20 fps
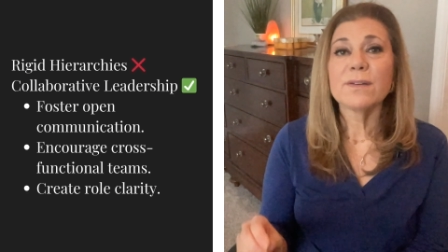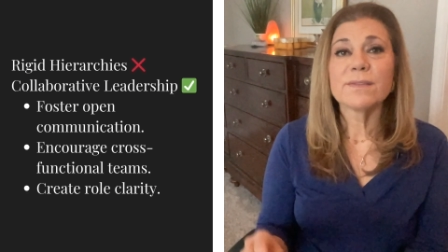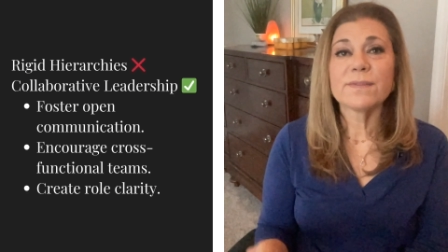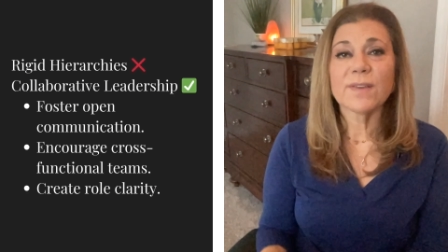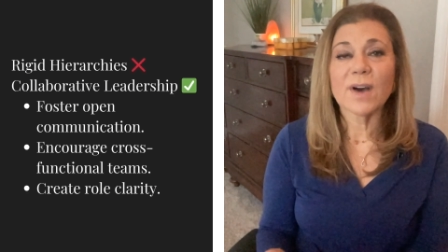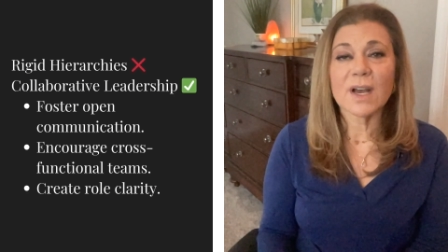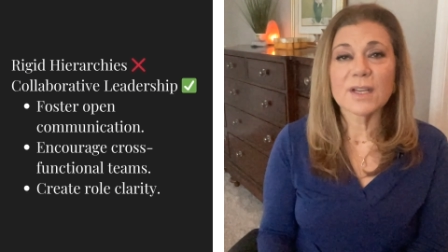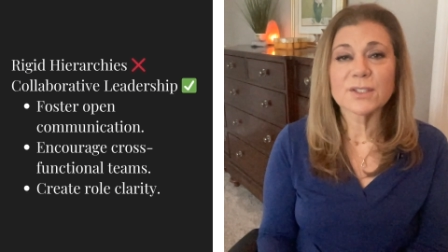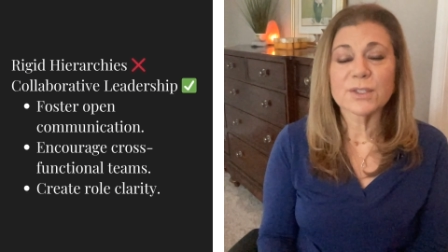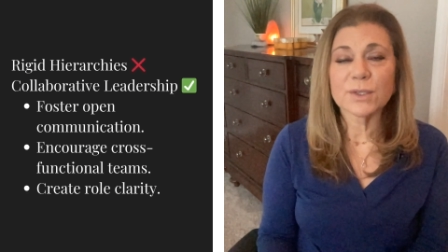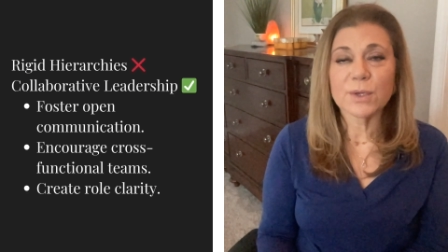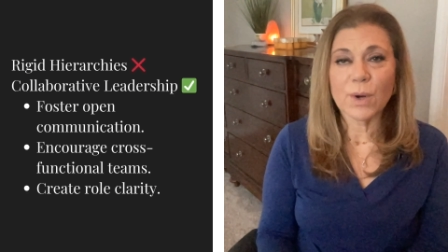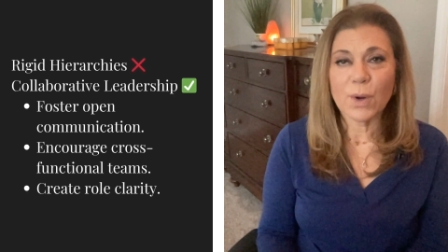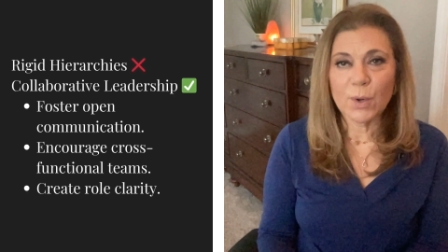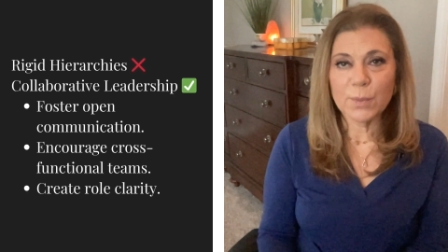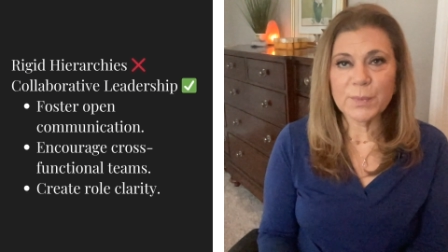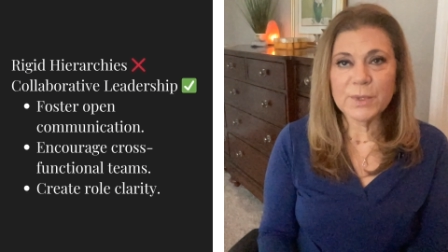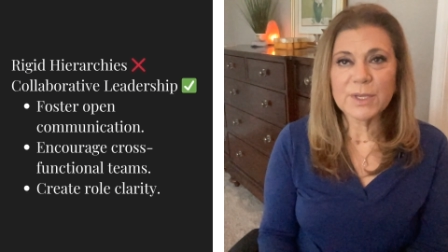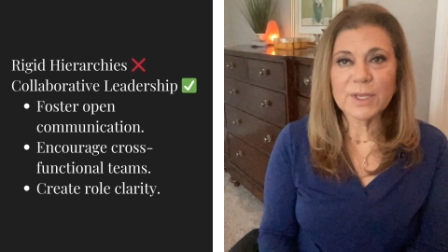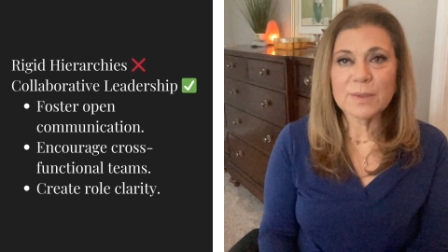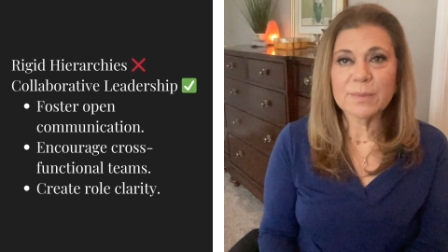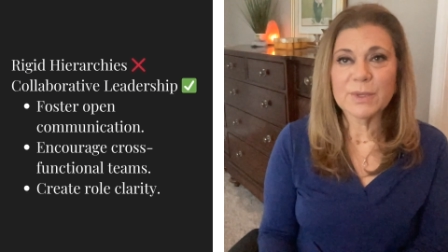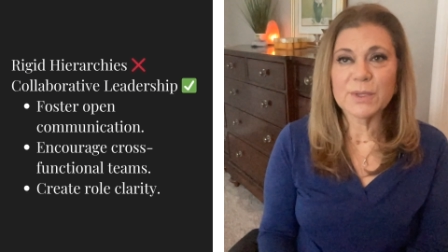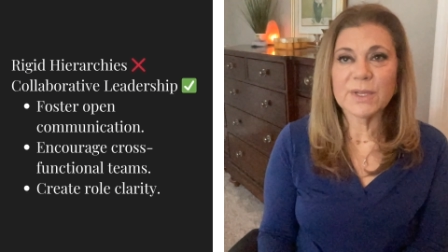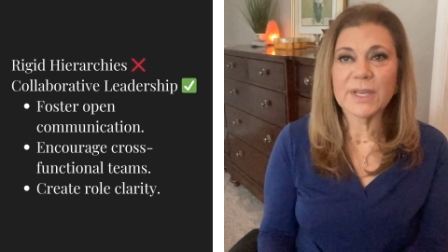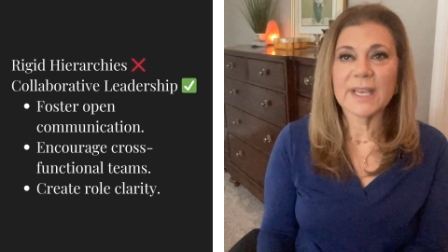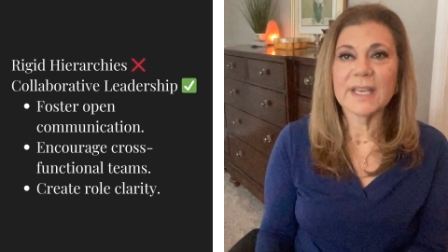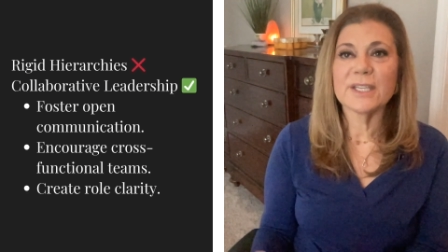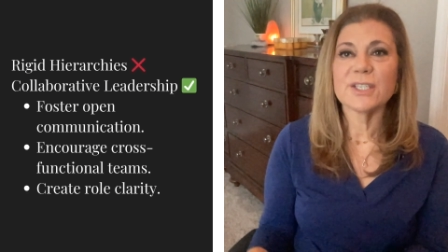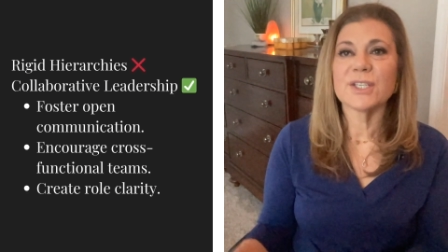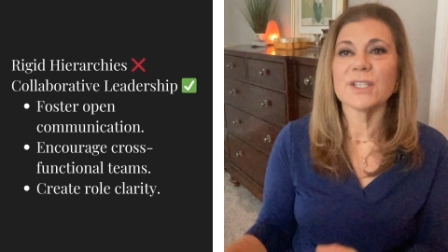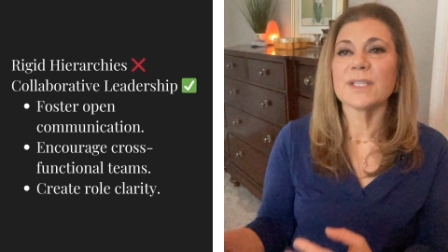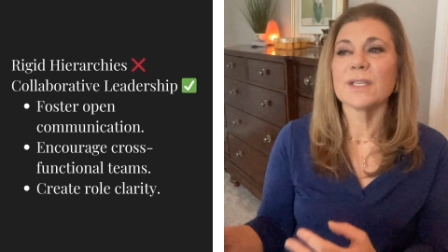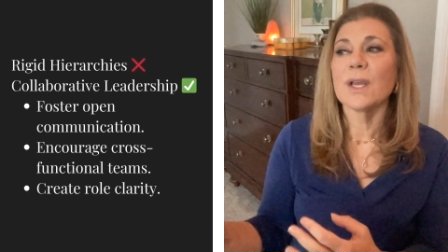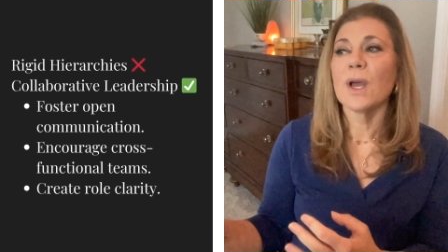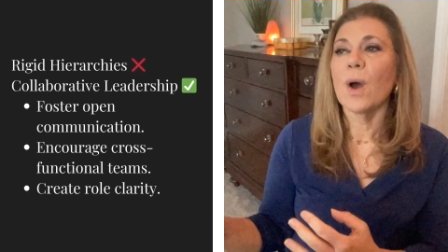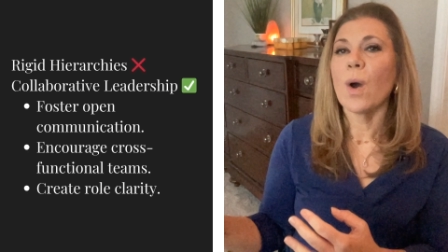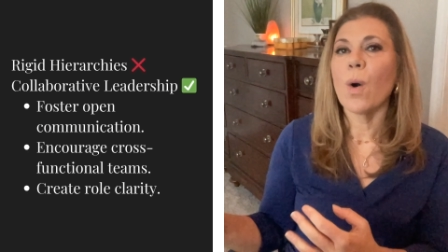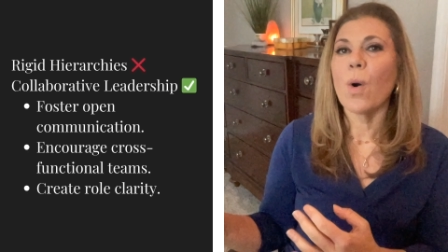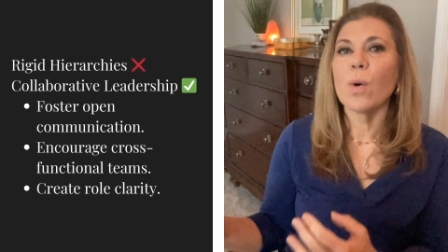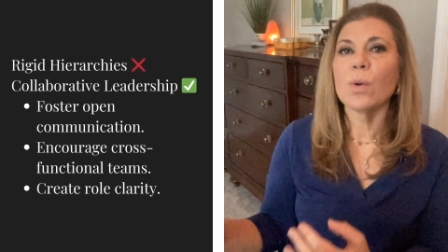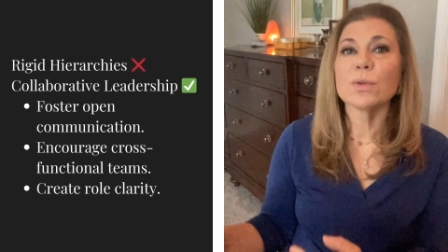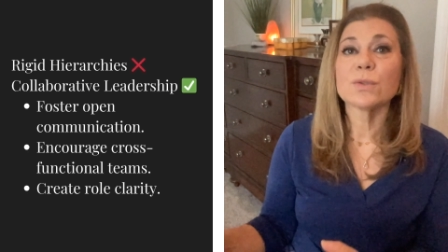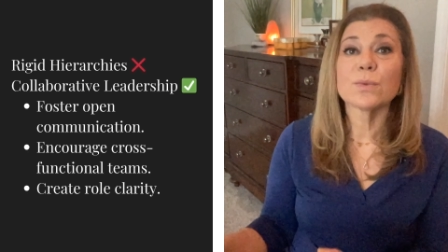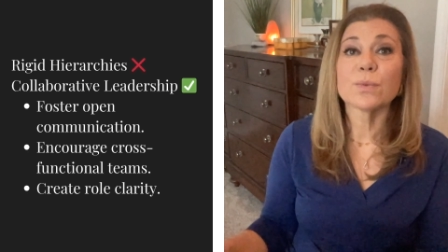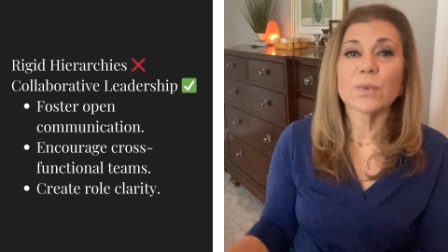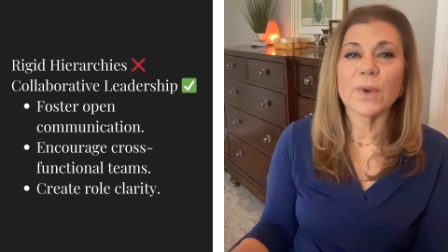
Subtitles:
Foster open communication. Hold